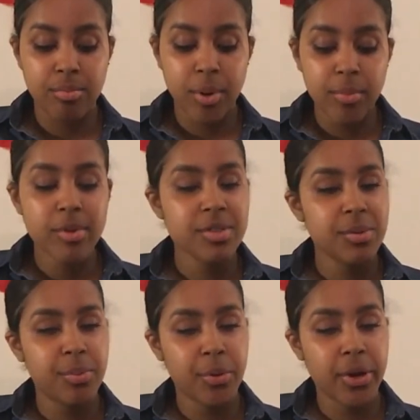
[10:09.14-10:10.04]
But most
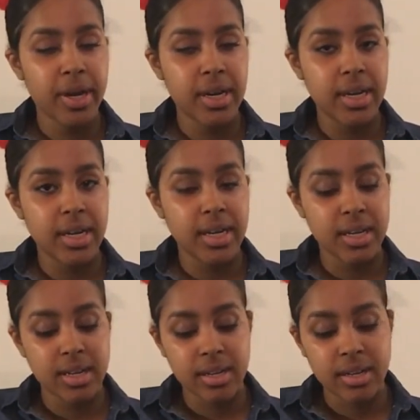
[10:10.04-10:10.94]
importantly,
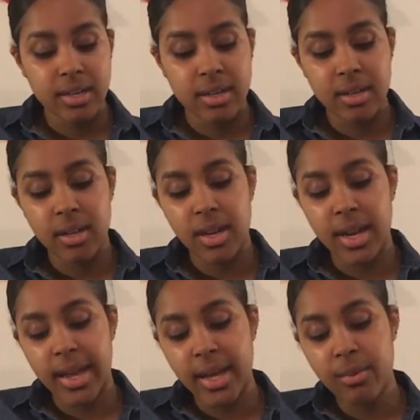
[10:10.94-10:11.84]

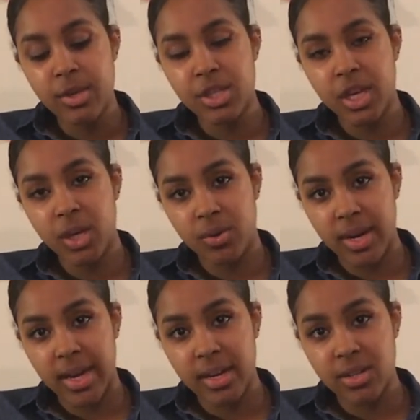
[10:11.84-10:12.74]
language can
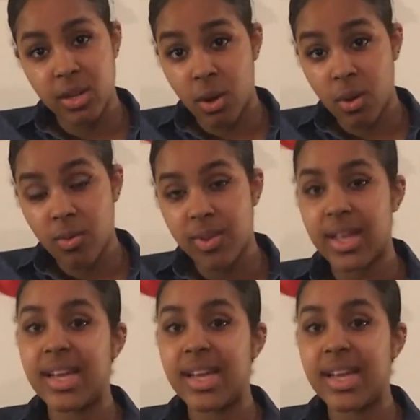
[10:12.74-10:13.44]
unite us all